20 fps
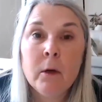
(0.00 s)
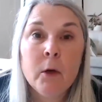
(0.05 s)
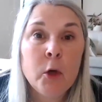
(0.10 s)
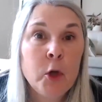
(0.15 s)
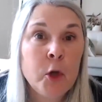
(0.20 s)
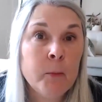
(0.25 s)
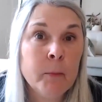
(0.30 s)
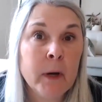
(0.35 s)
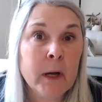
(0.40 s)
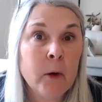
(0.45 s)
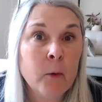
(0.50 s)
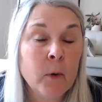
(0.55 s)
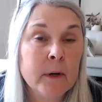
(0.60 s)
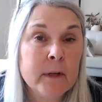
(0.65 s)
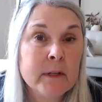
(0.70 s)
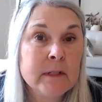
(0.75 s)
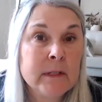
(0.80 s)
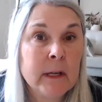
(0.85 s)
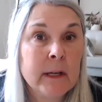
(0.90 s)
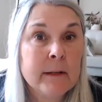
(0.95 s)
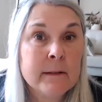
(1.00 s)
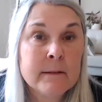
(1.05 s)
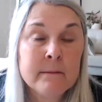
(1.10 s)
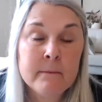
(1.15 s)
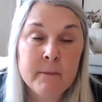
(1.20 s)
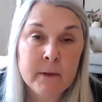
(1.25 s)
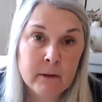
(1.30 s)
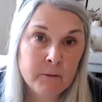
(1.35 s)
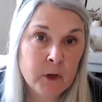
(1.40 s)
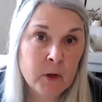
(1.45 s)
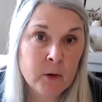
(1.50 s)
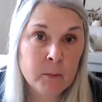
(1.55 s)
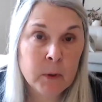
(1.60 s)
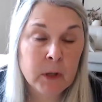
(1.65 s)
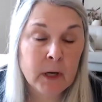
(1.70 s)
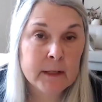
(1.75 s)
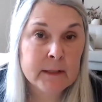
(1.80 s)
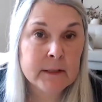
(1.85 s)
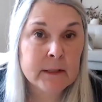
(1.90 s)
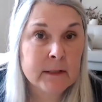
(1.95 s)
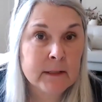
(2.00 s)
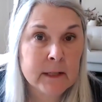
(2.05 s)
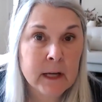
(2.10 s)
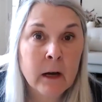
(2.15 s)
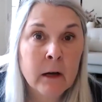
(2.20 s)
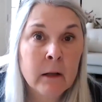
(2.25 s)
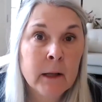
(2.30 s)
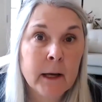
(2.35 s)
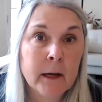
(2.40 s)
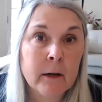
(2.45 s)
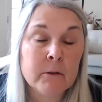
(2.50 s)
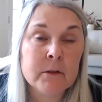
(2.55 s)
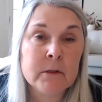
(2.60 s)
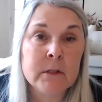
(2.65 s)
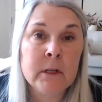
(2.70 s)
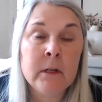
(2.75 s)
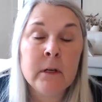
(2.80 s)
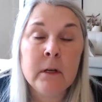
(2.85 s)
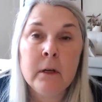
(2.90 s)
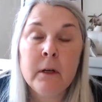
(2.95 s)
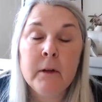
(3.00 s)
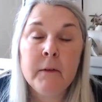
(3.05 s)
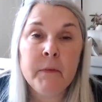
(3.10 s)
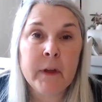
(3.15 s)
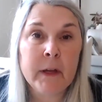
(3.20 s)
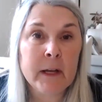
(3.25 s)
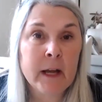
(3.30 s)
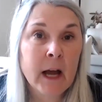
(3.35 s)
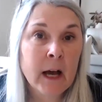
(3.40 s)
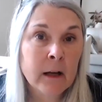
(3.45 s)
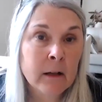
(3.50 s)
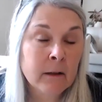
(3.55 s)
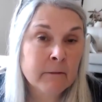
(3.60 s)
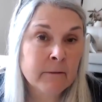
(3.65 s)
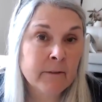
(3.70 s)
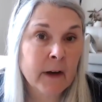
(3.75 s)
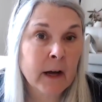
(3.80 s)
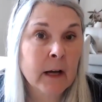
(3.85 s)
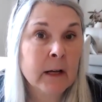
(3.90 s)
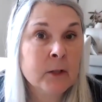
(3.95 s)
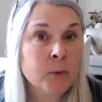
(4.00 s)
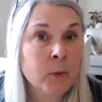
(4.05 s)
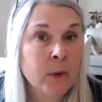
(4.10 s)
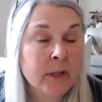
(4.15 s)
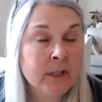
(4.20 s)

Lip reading: You might want to say, if you applied to Dalhousie in Halifax, well,